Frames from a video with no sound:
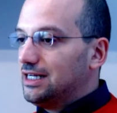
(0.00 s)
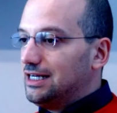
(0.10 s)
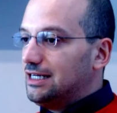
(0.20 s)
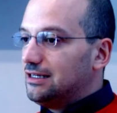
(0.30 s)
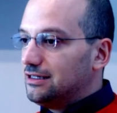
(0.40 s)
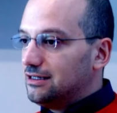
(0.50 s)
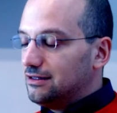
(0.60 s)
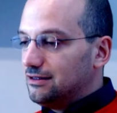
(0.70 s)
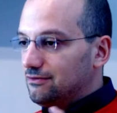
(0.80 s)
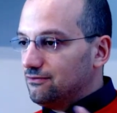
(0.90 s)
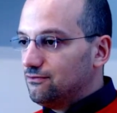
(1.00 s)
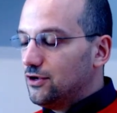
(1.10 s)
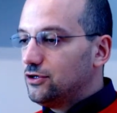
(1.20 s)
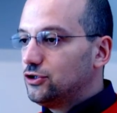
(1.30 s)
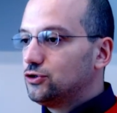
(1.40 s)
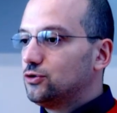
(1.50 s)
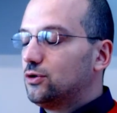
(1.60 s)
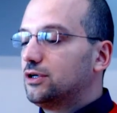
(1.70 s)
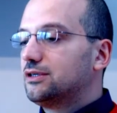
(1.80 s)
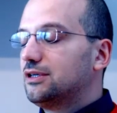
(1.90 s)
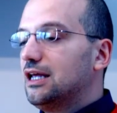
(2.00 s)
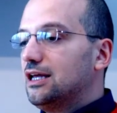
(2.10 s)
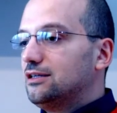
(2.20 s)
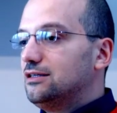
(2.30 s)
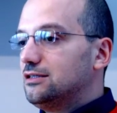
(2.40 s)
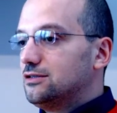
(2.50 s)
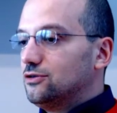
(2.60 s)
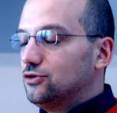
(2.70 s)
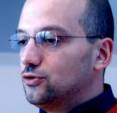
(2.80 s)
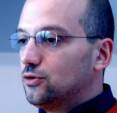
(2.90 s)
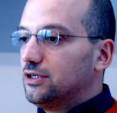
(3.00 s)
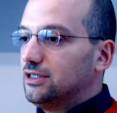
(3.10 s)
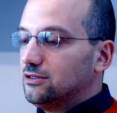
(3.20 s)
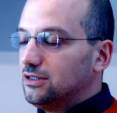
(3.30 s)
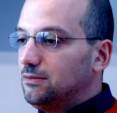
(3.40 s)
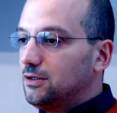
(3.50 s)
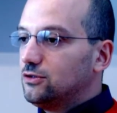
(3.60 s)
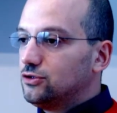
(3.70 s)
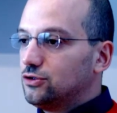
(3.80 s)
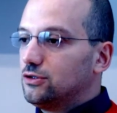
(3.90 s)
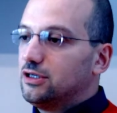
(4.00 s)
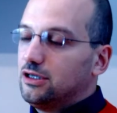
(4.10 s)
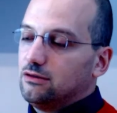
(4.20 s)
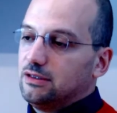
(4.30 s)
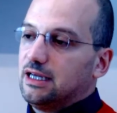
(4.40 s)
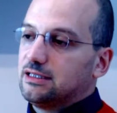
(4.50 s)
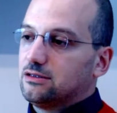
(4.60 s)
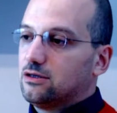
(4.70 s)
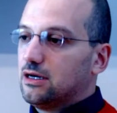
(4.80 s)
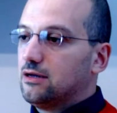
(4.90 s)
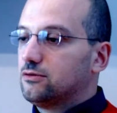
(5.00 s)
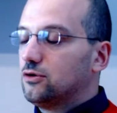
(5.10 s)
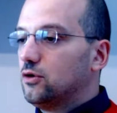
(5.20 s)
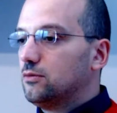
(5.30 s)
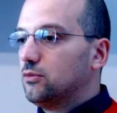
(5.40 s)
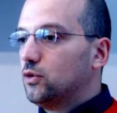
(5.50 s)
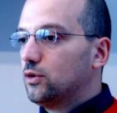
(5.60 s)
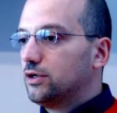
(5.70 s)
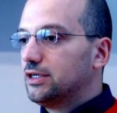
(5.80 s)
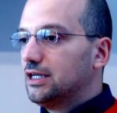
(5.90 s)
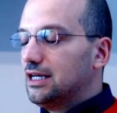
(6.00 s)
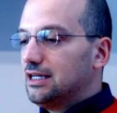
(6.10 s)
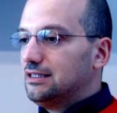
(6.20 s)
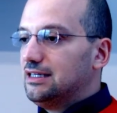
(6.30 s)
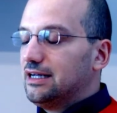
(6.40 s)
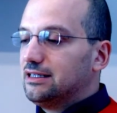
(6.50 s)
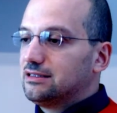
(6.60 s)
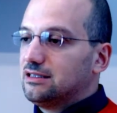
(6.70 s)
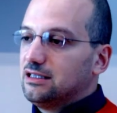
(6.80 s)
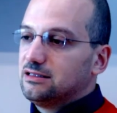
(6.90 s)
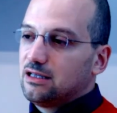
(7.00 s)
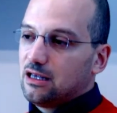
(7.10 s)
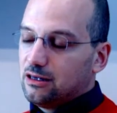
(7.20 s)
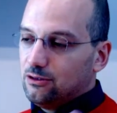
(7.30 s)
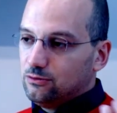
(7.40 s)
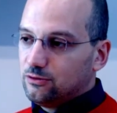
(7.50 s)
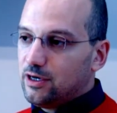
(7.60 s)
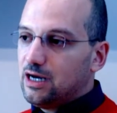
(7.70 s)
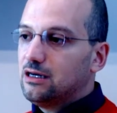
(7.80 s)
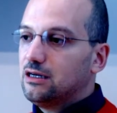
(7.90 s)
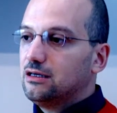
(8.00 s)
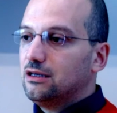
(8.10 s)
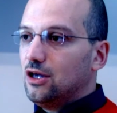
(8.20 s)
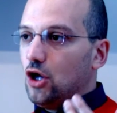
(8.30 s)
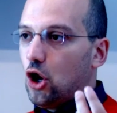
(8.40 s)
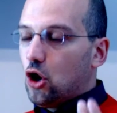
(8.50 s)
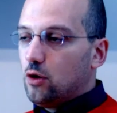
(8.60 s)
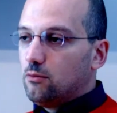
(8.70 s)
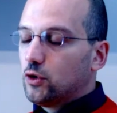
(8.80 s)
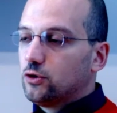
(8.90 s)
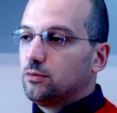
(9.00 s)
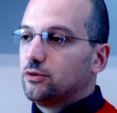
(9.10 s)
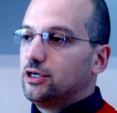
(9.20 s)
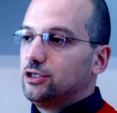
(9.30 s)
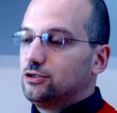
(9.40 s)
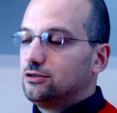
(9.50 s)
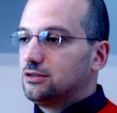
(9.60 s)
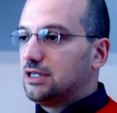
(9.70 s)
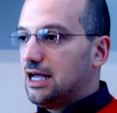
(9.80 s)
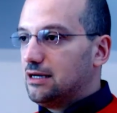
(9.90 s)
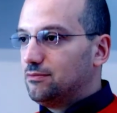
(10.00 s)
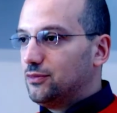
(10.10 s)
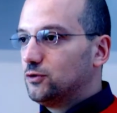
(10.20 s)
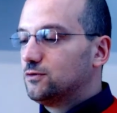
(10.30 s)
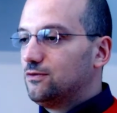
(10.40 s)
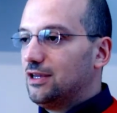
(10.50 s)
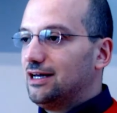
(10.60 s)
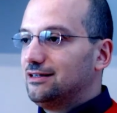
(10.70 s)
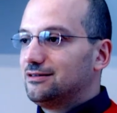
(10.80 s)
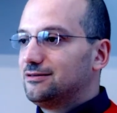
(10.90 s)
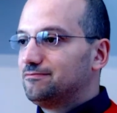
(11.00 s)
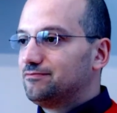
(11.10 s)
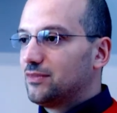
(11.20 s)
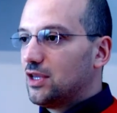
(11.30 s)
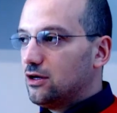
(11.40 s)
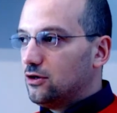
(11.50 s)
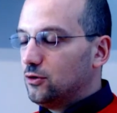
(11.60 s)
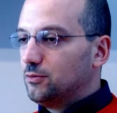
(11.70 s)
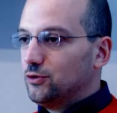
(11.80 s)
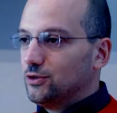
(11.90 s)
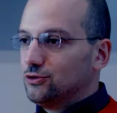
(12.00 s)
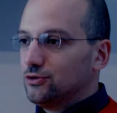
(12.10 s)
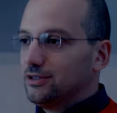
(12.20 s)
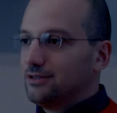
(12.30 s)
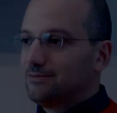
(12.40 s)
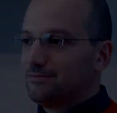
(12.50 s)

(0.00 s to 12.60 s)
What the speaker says: In very short, this is the journey, the typical journey of an astronaut on board the ISS through training, onboard operations, and post-flight. Hope you enjoyed.